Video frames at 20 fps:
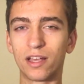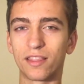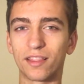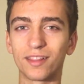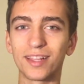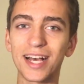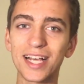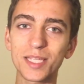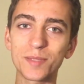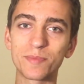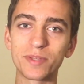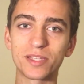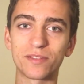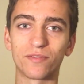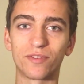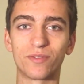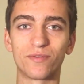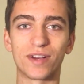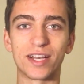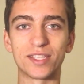The last piece
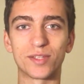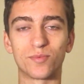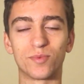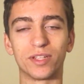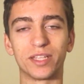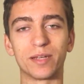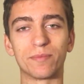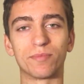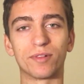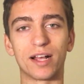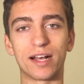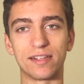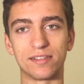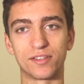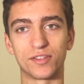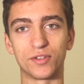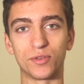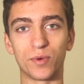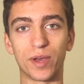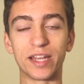of advice really
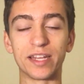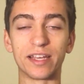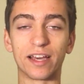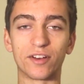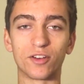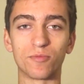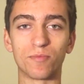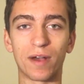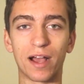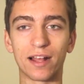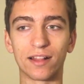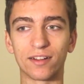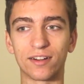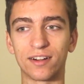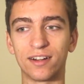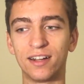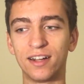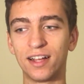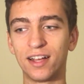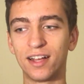applies to any
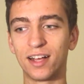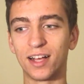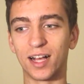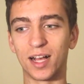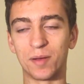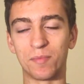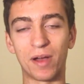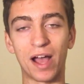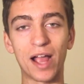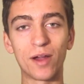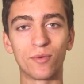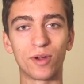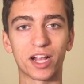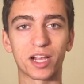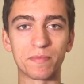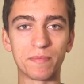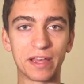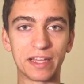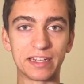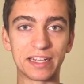100-miler. I
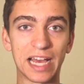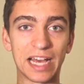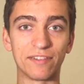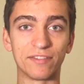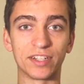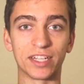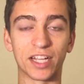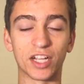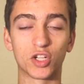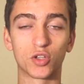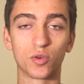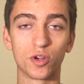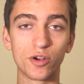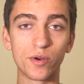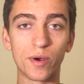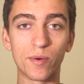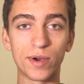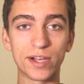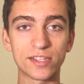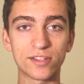recommend having a crew
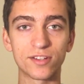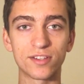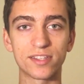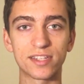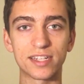at Western